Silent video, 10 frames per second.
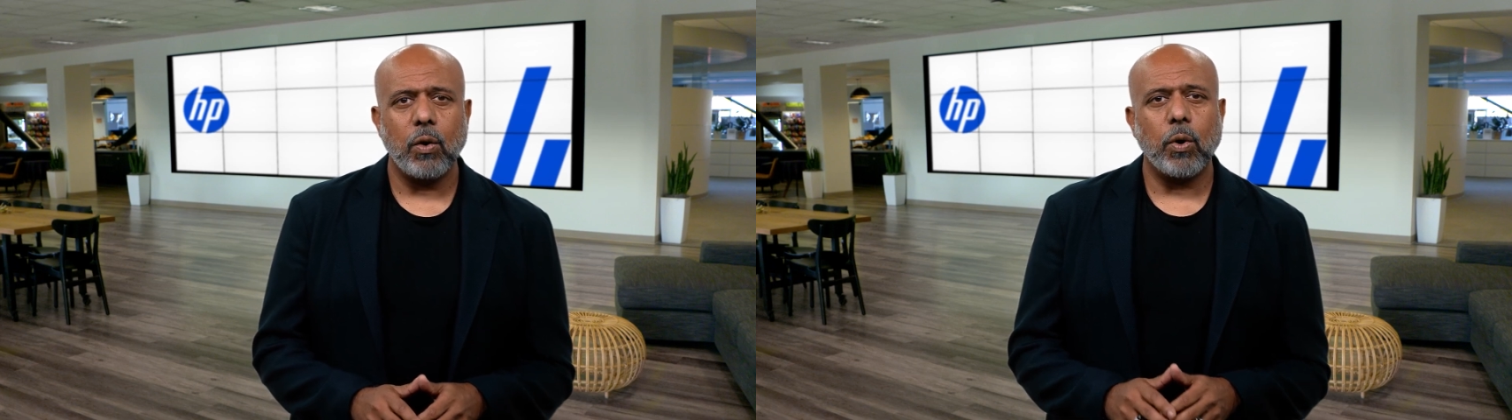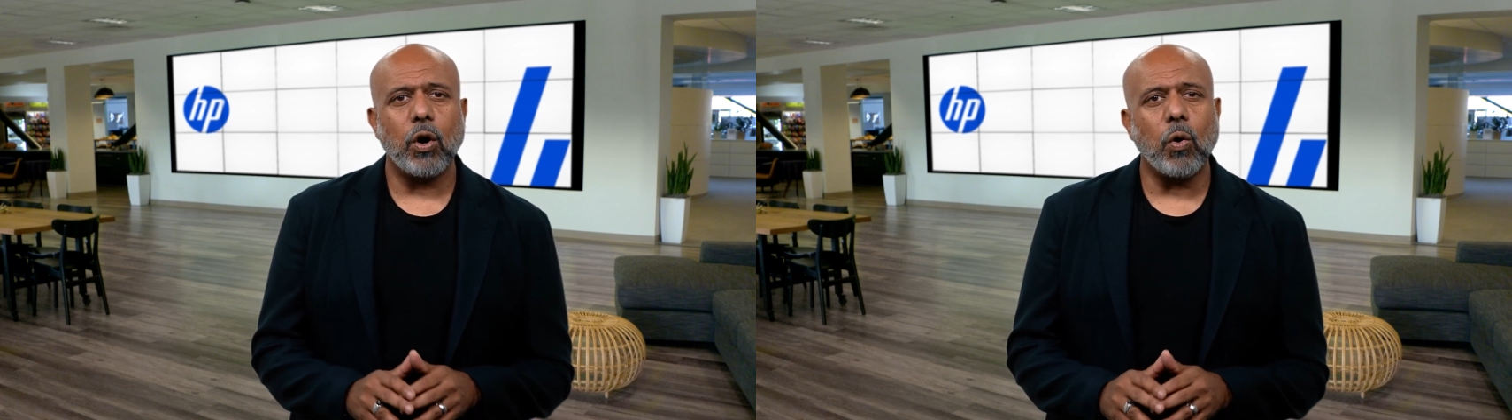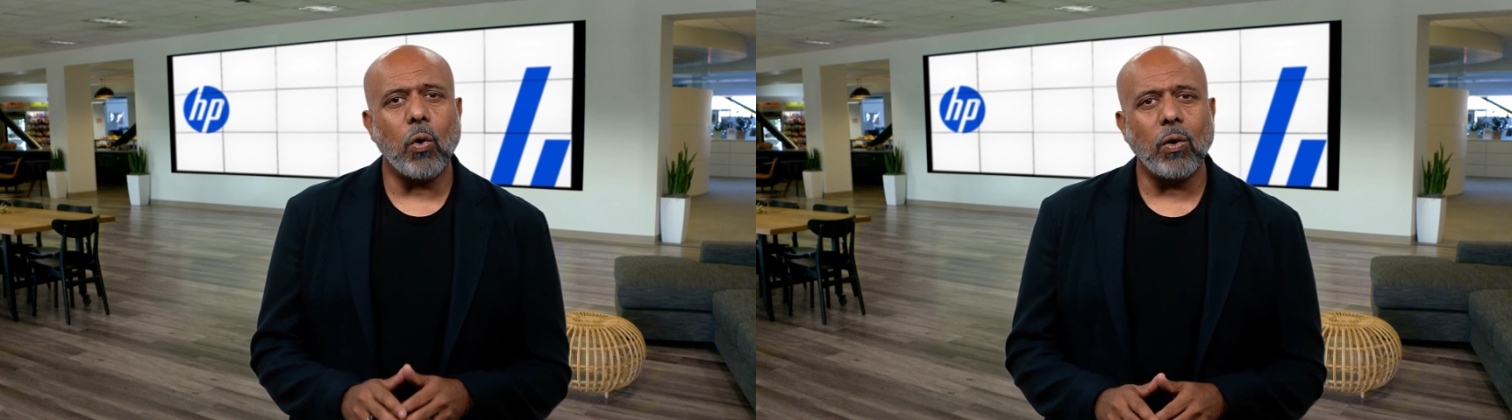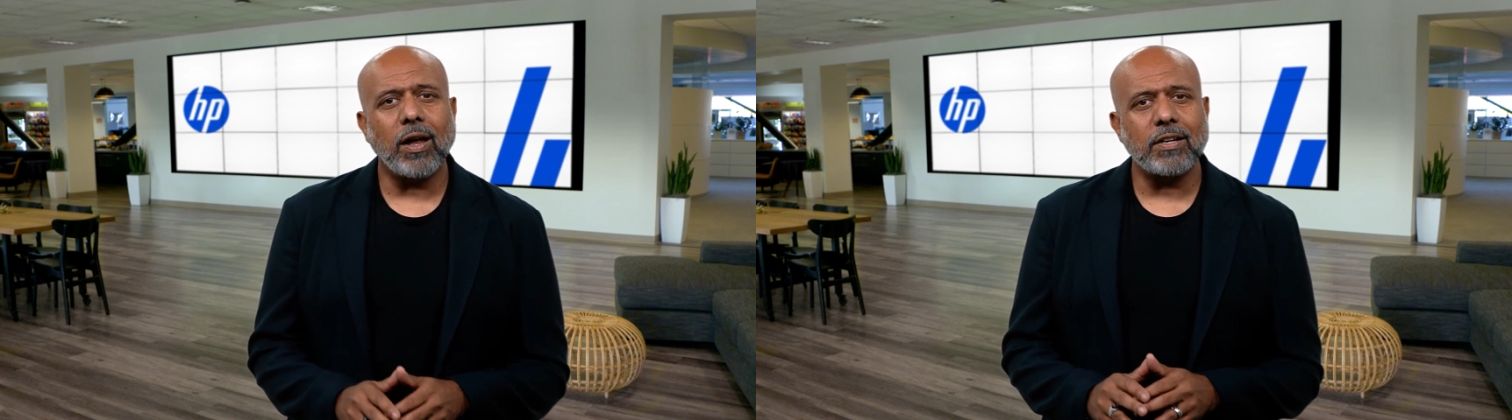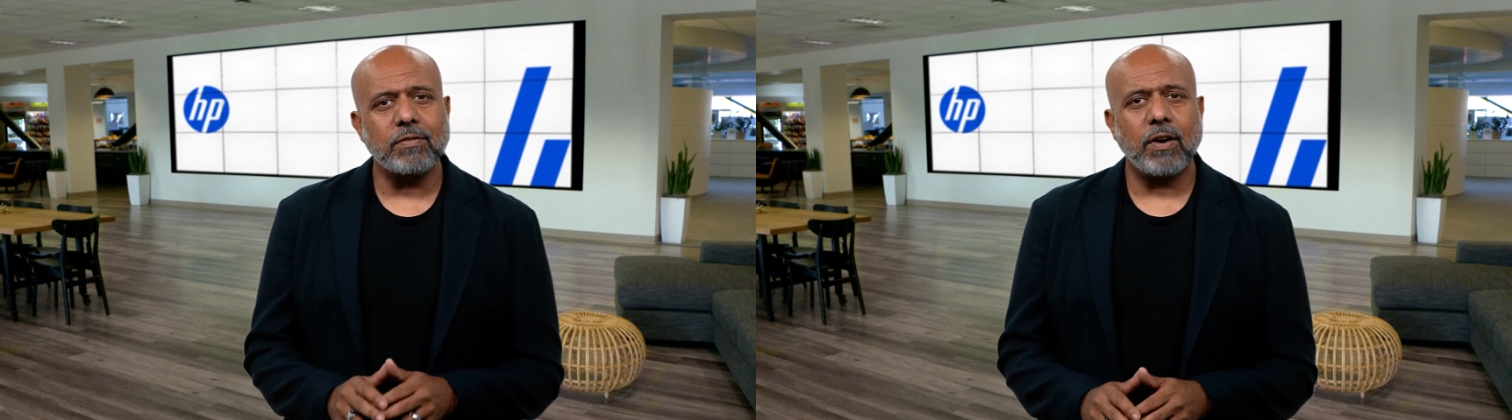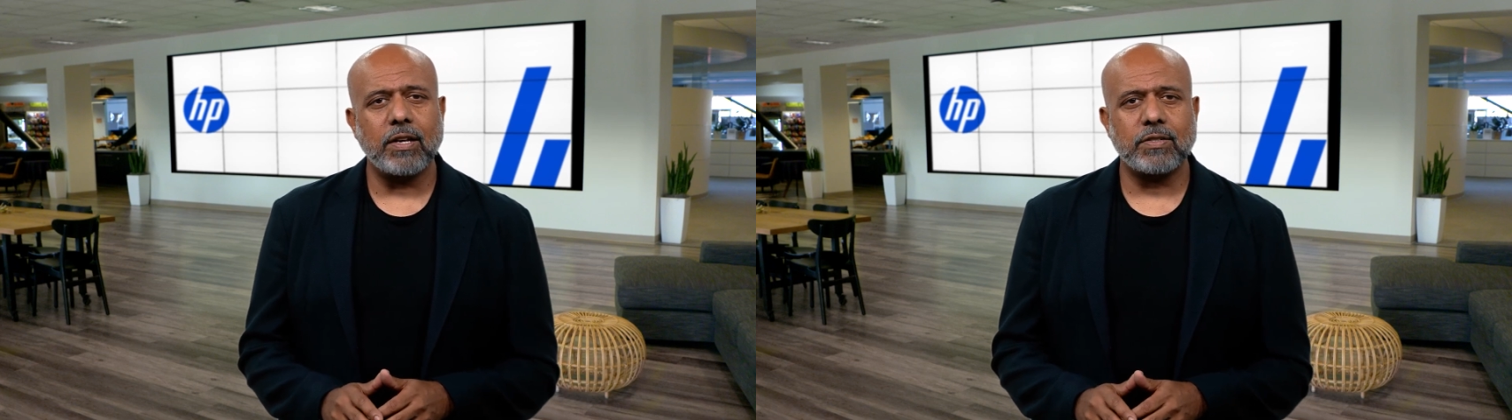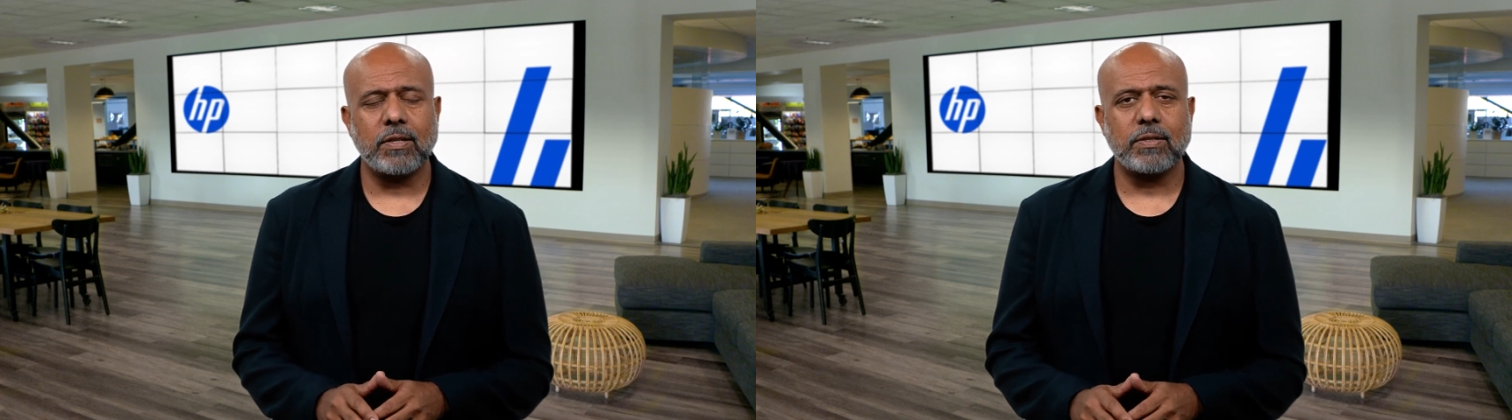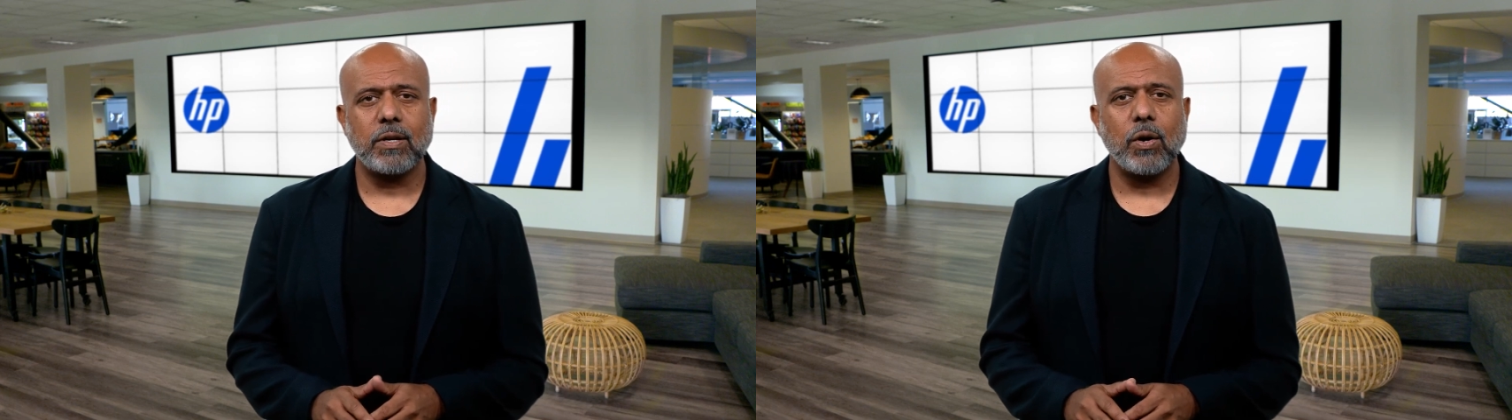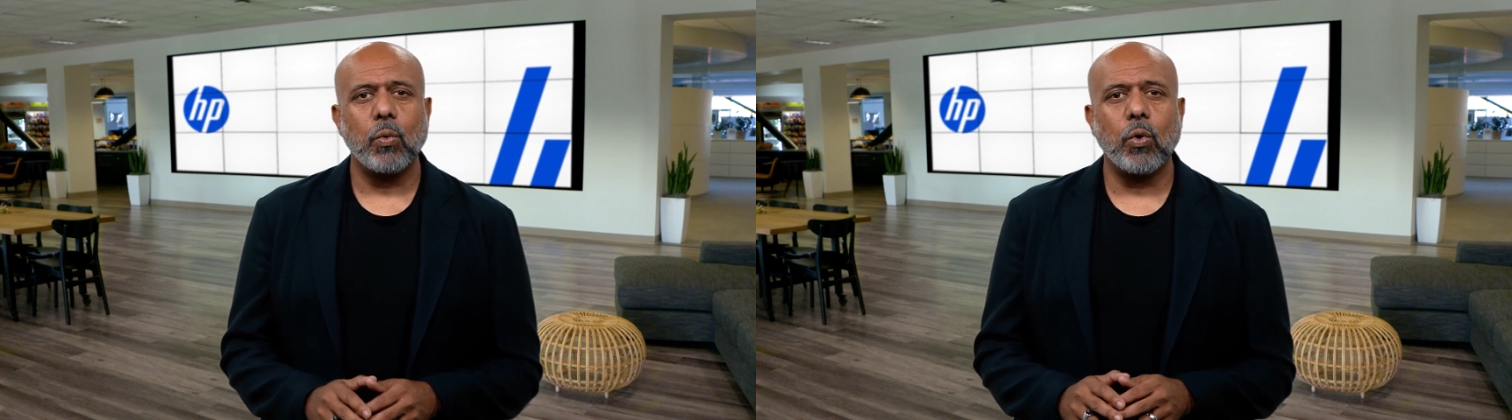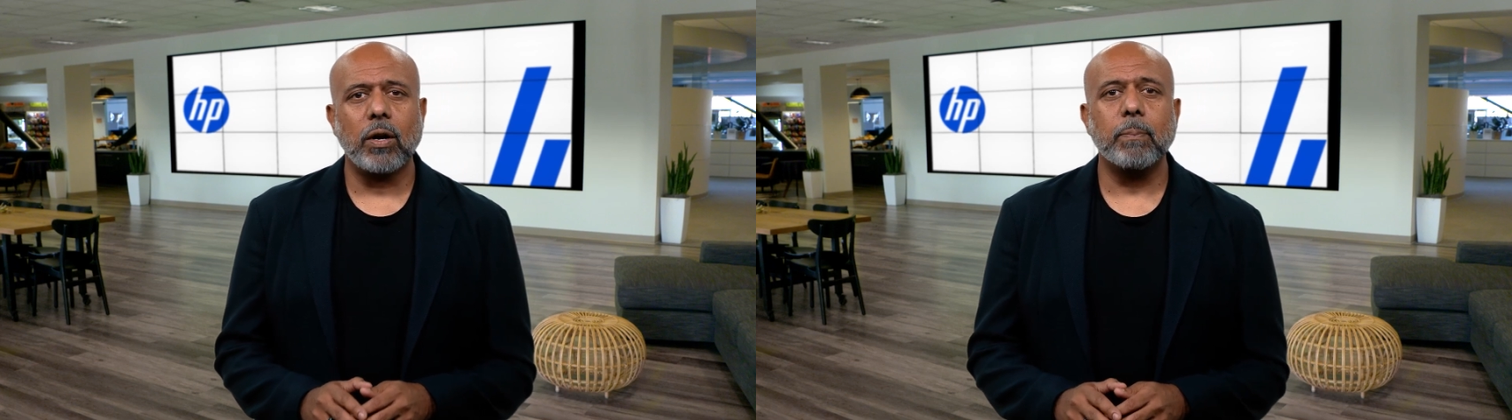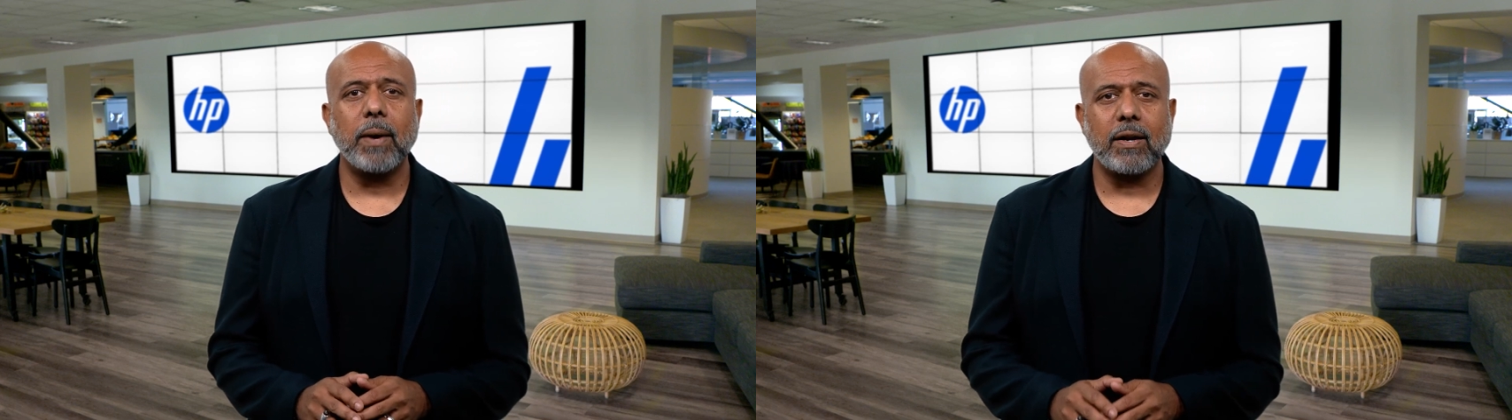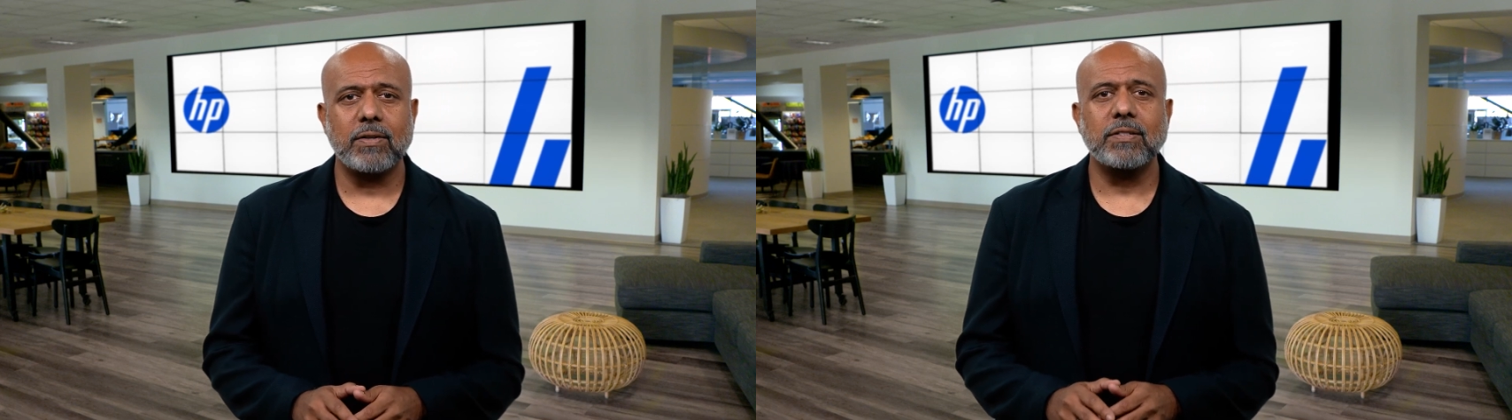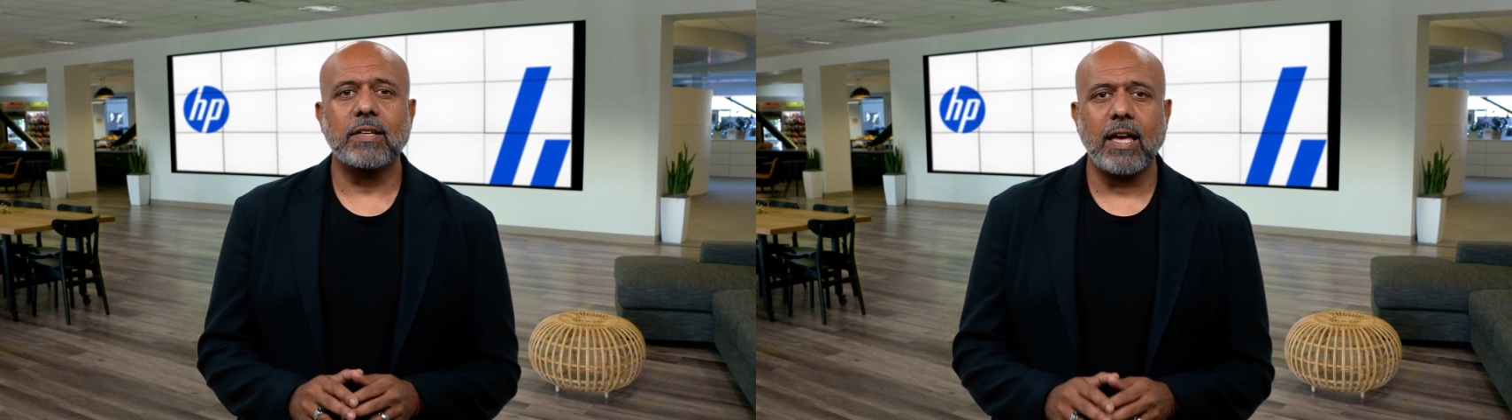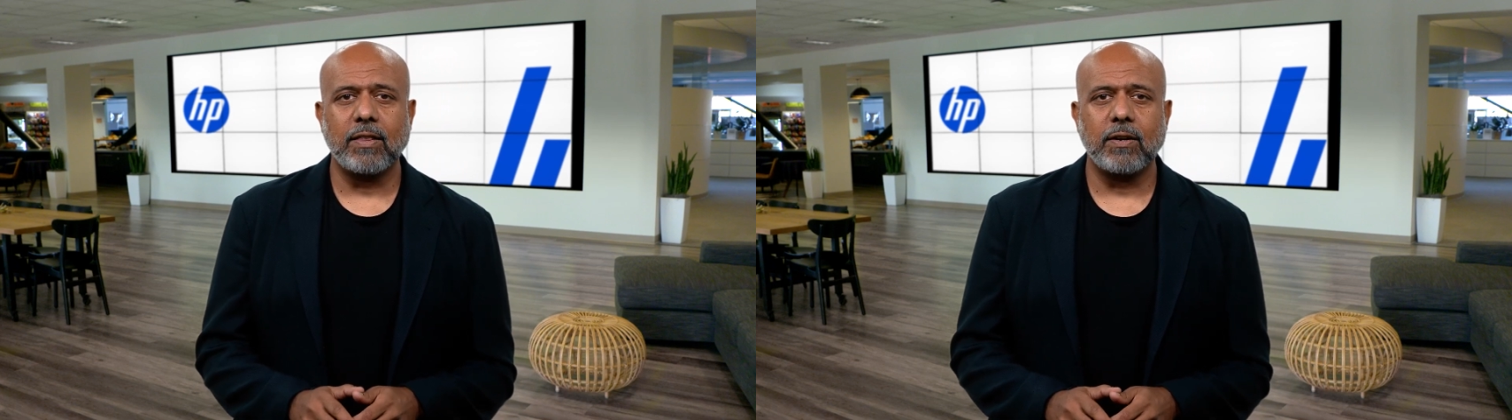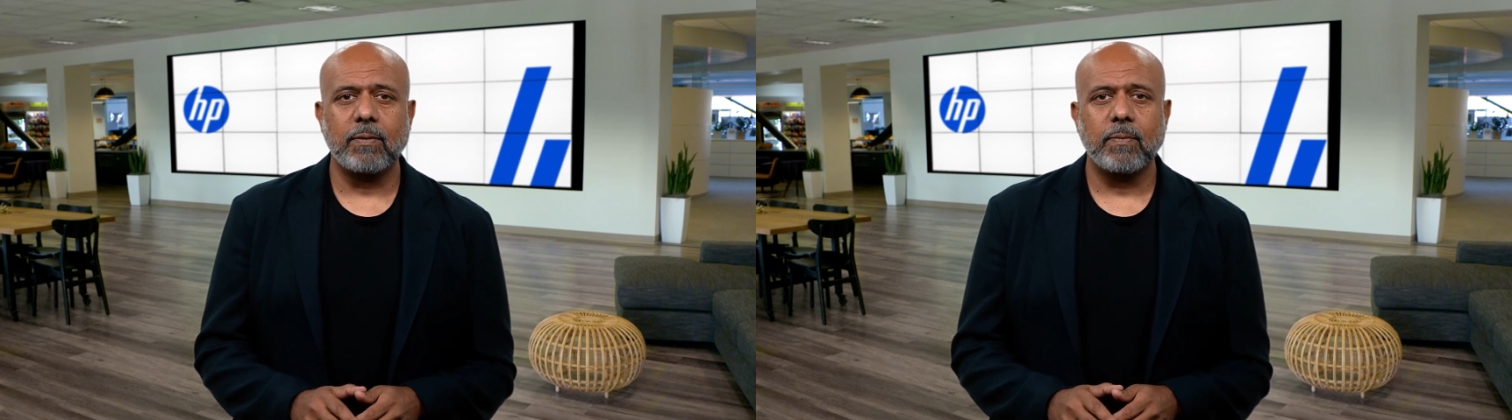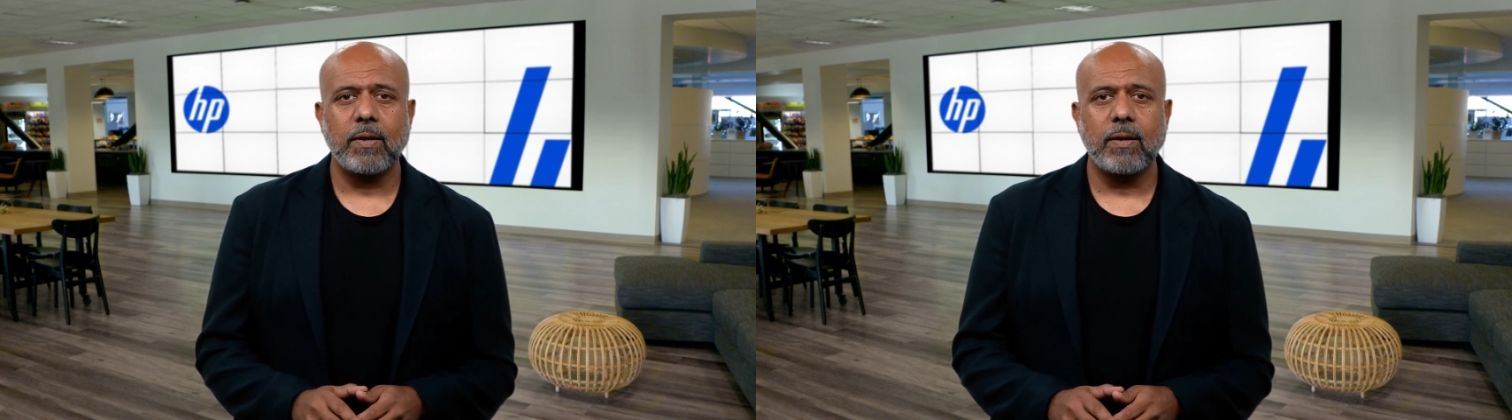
where all our devices work better together.